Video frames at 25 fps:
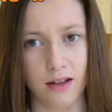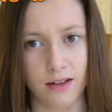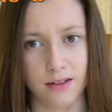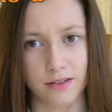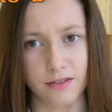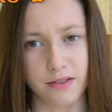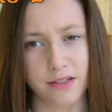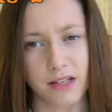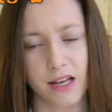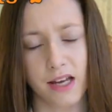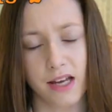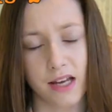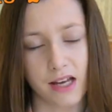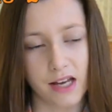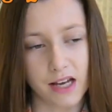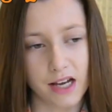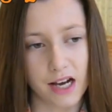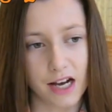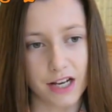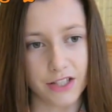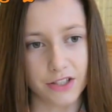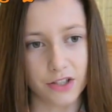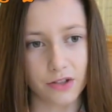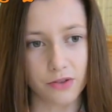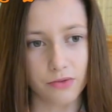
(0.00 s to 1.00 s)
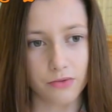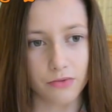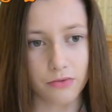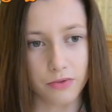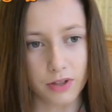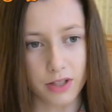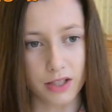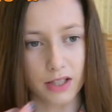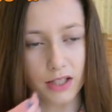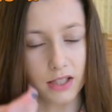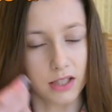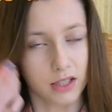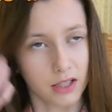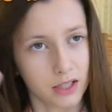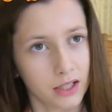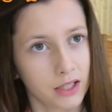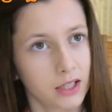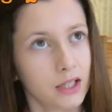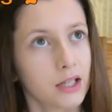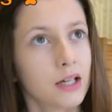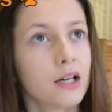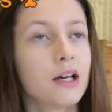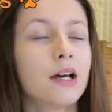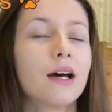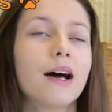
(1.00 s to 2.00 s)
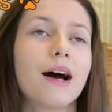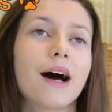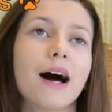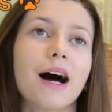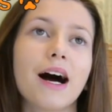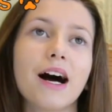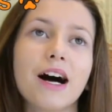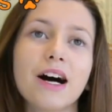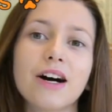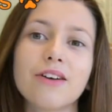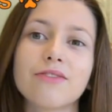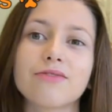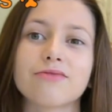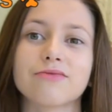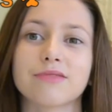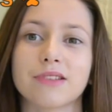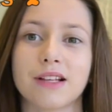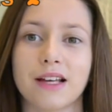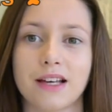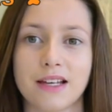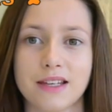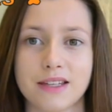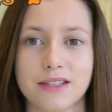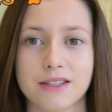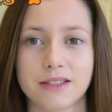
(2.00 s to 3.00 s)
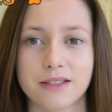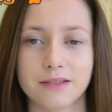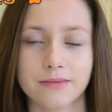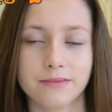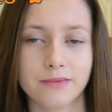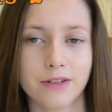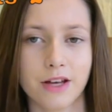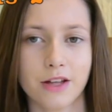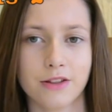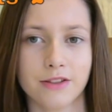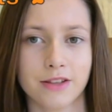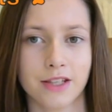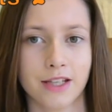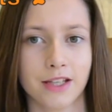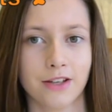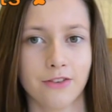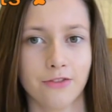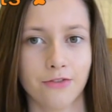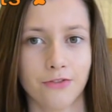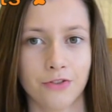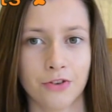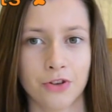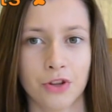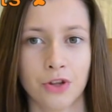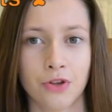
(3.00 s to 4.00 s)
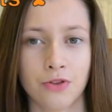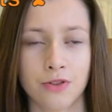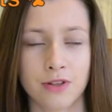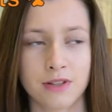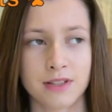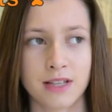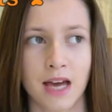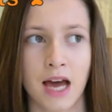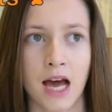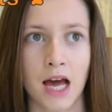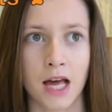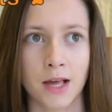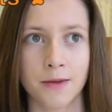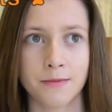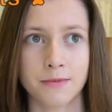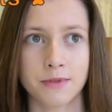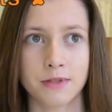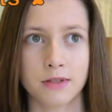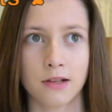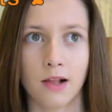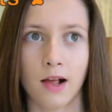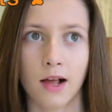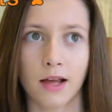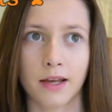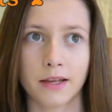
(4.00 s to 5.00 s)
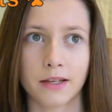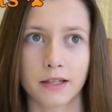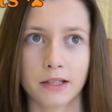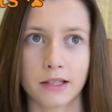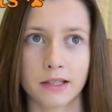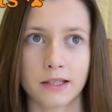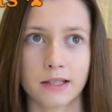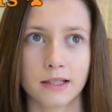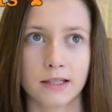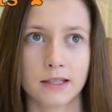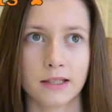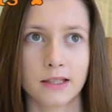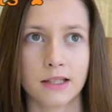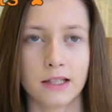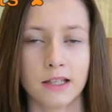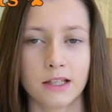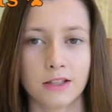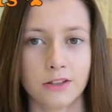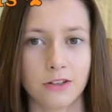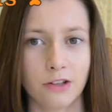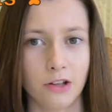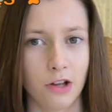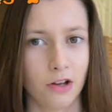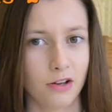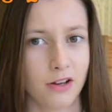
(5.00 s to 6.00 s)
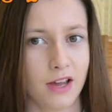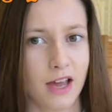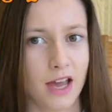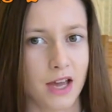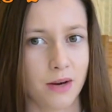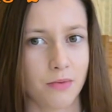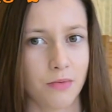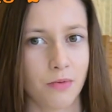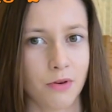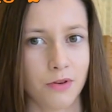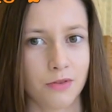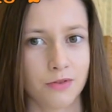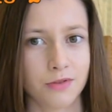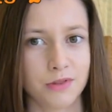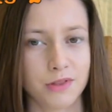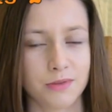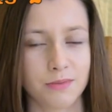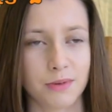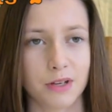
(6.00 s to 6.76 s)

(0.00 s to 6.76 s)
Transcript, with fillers: And I don't really have like a thing for the other types, like the long-haired ones,